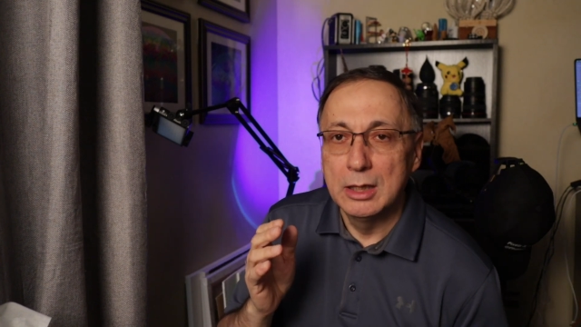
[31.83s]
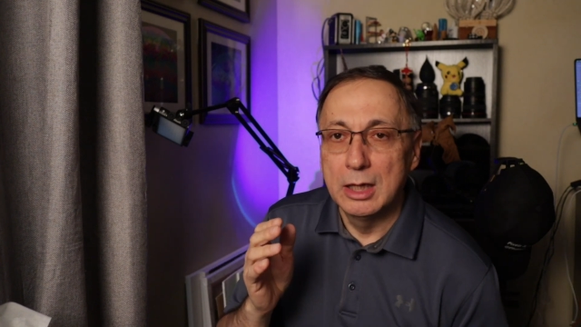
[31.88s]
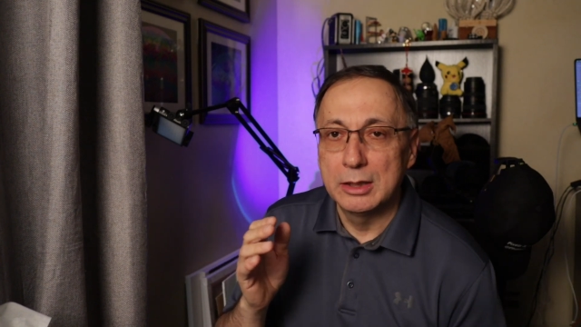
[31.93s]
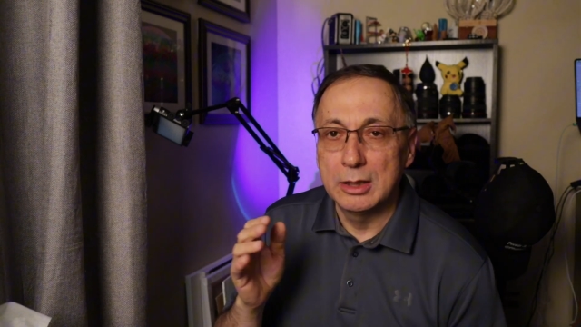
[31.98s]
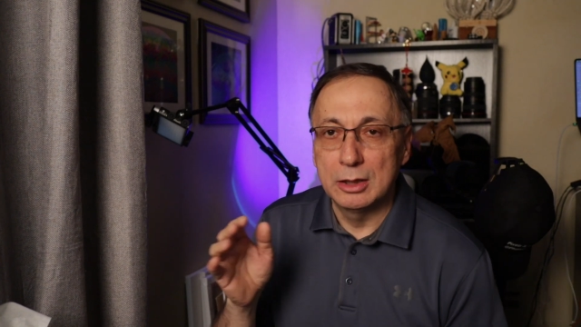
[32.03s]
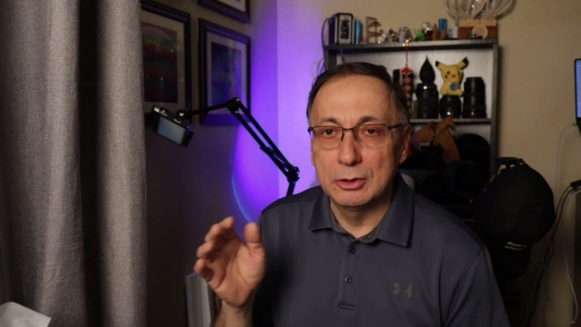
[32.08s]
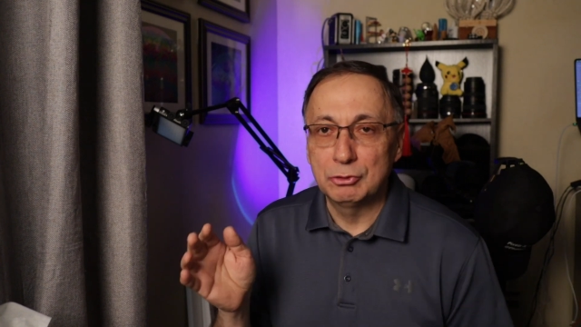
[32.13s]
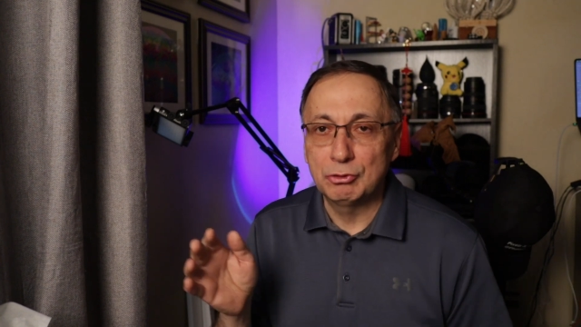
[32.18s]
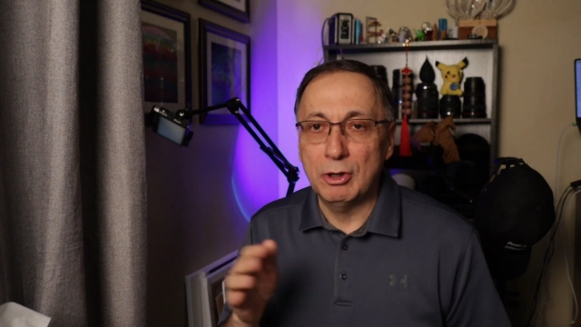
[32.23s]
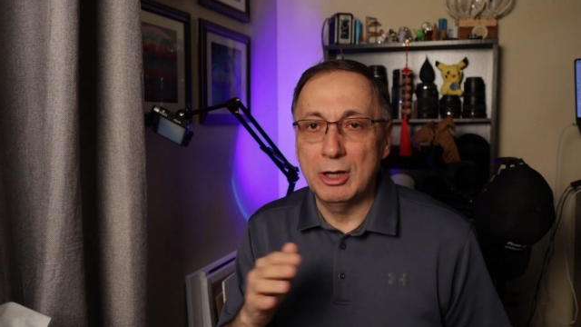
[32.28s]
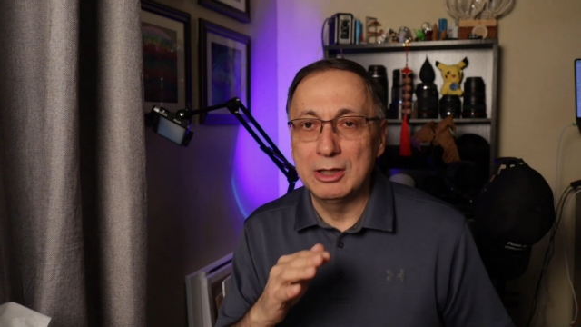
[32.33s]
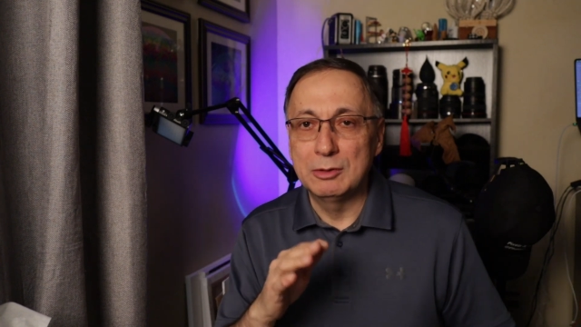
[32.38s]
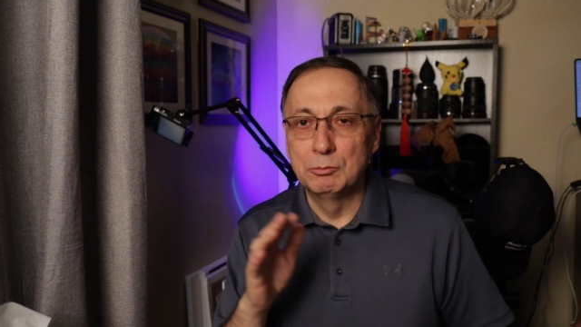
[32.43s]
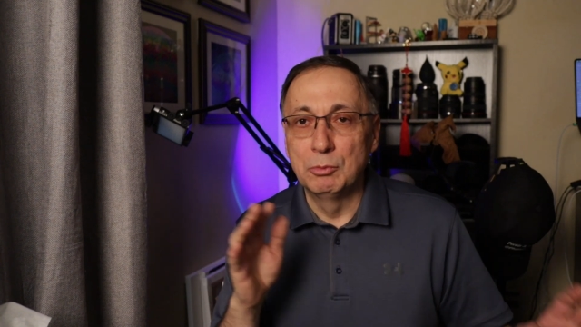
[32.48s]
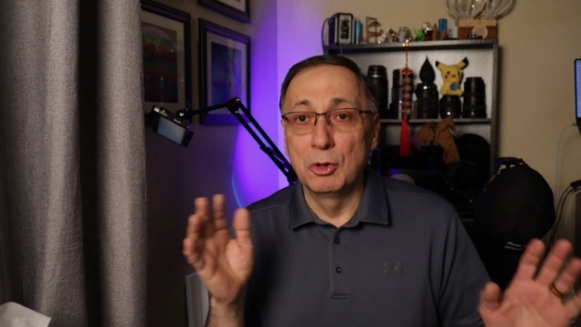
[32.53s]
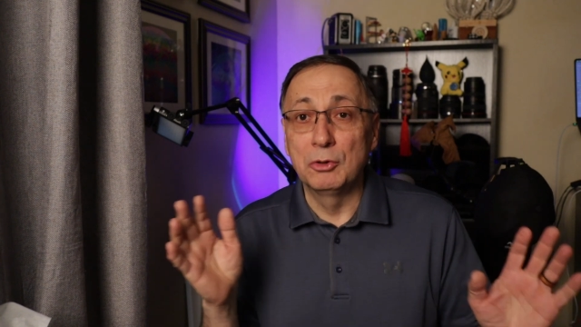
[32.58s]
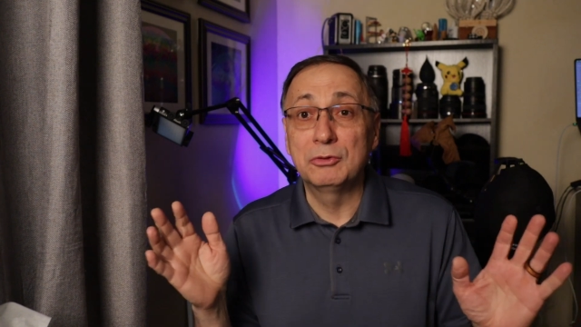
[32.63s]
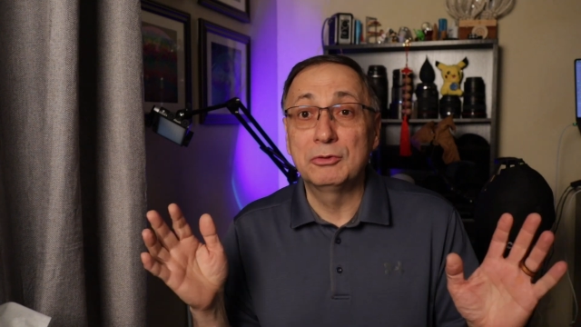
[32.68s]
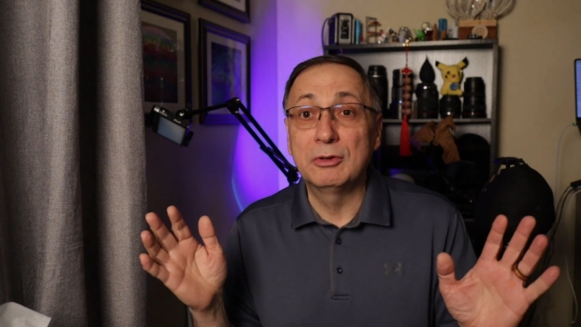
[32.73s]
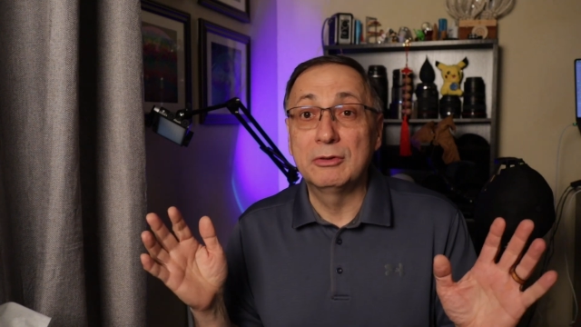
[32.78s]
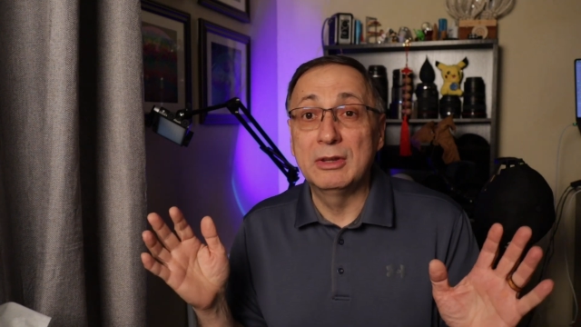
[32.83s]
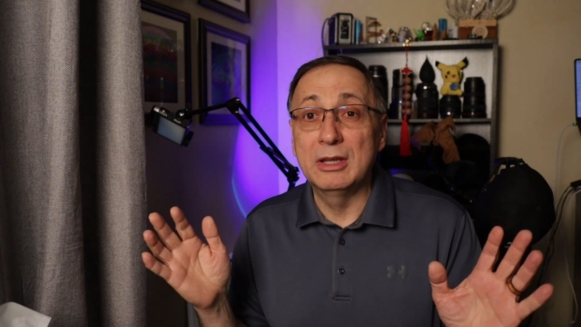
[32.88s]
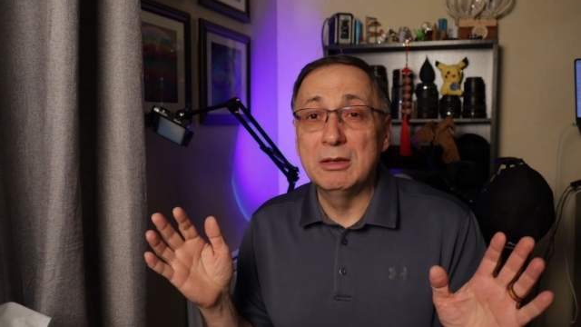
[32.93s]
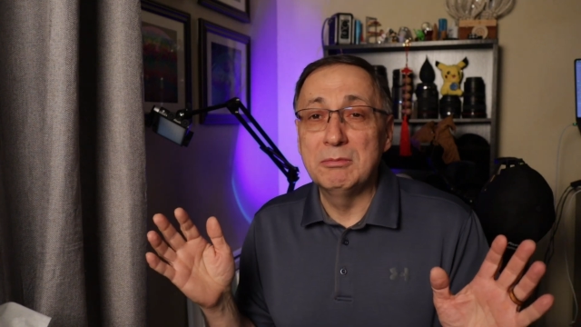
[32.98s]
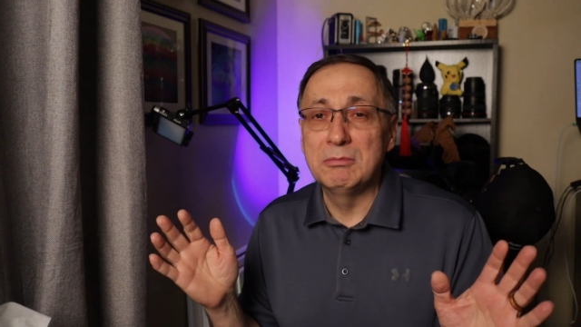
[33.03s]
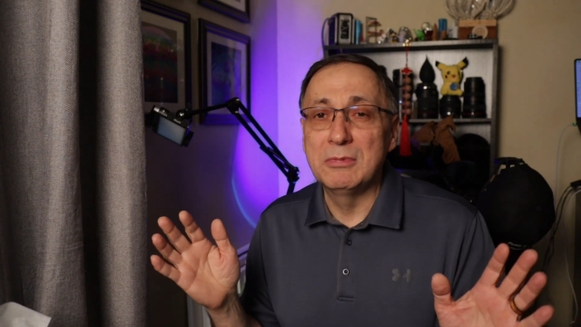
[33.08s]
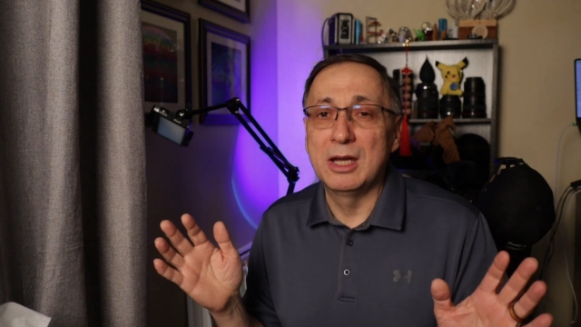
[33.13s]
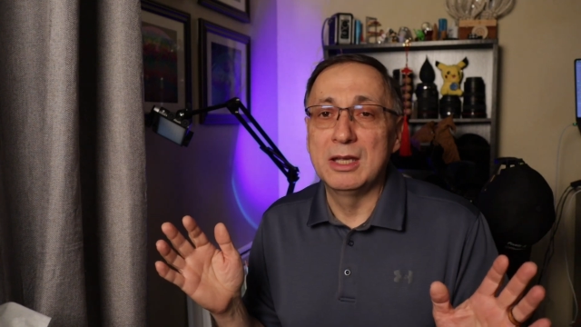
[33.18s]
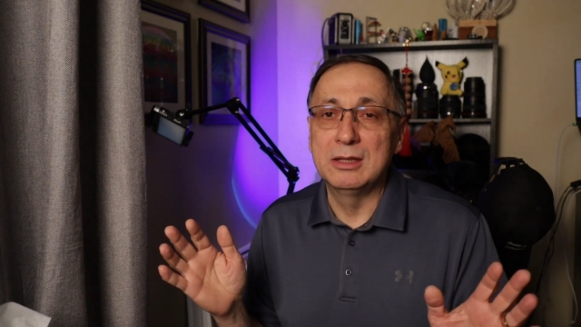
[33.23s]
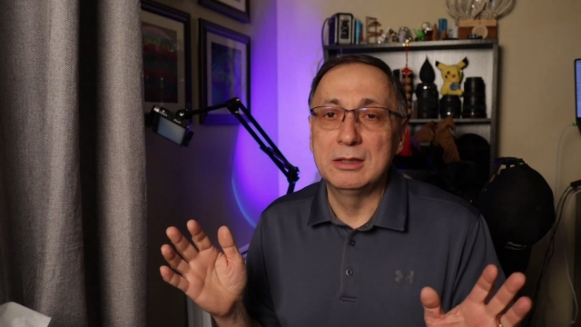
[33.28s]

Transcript: and I've tried most of them.